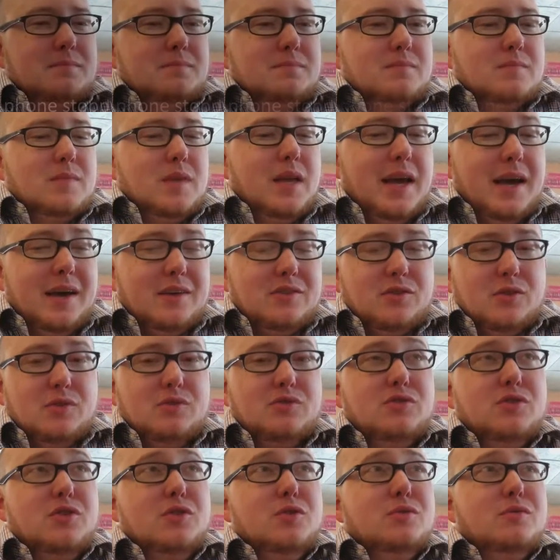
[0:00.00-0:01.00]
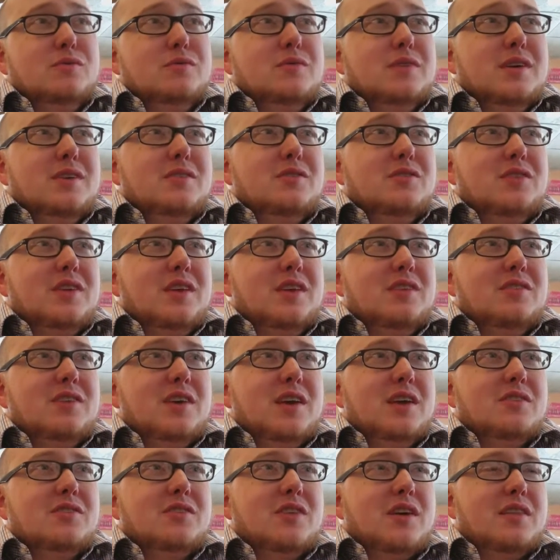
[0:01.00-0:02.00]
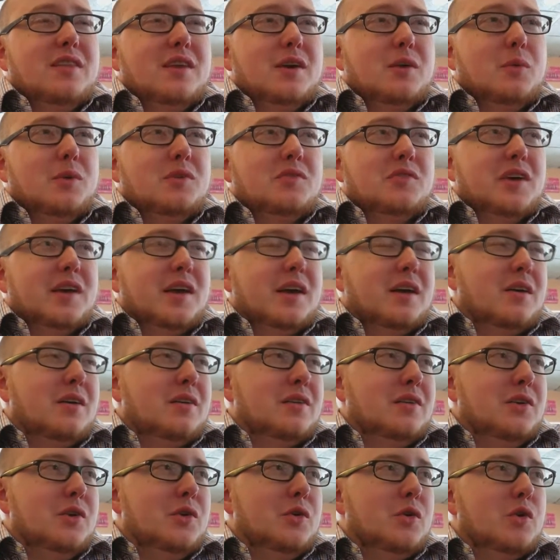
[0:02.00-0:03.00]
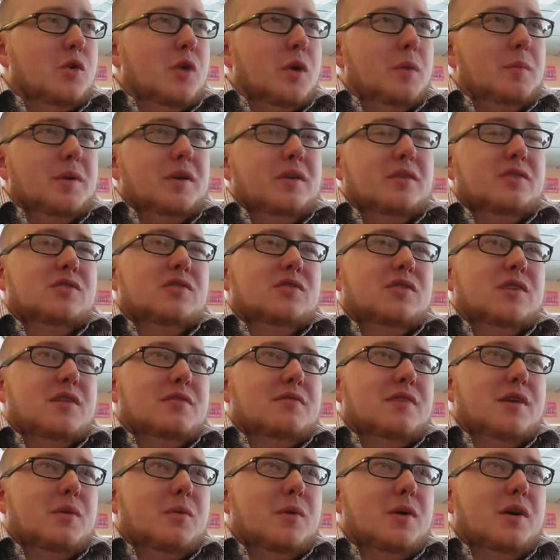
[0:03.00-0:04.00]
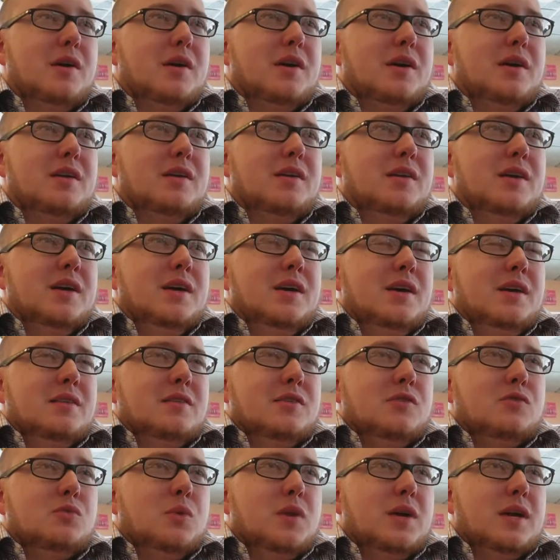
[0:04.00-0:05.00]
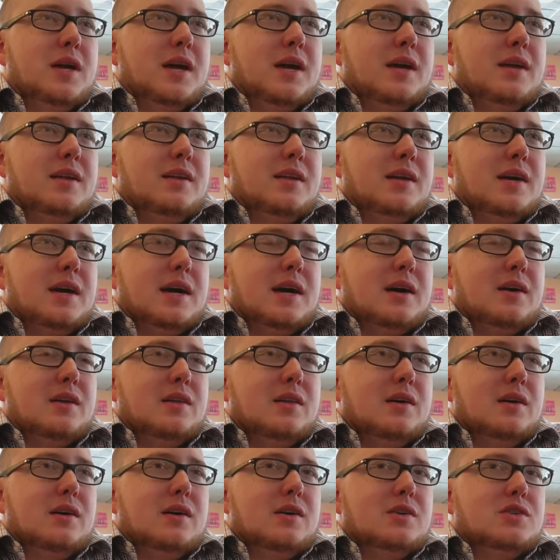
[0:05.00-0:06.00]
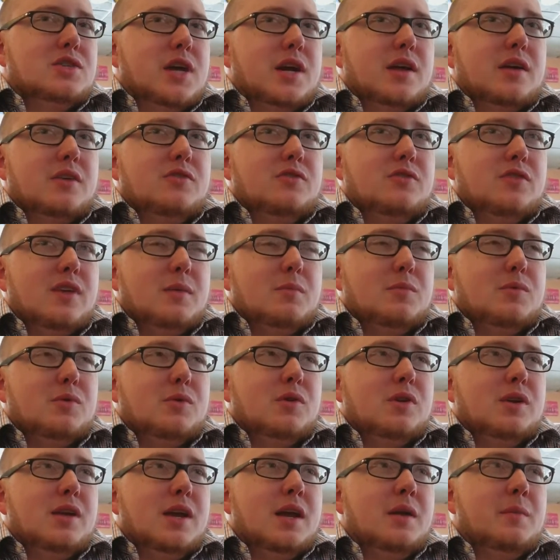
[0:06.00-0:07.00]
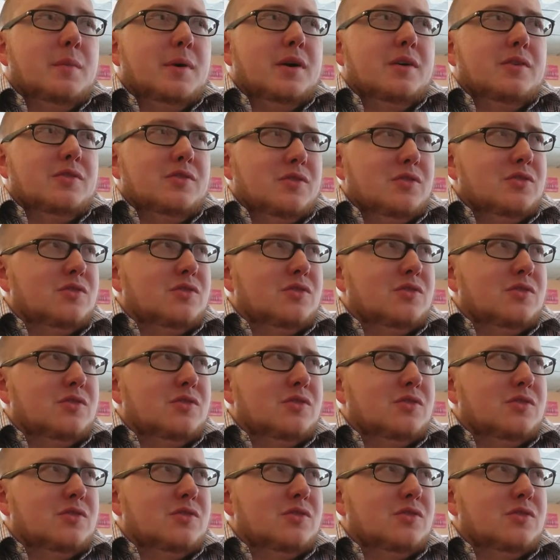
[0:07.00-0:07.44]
Yeah, so soon is the easy answer. I think once I get all the new equipment and stuff I want in this weekend, I'll try to skim through the database.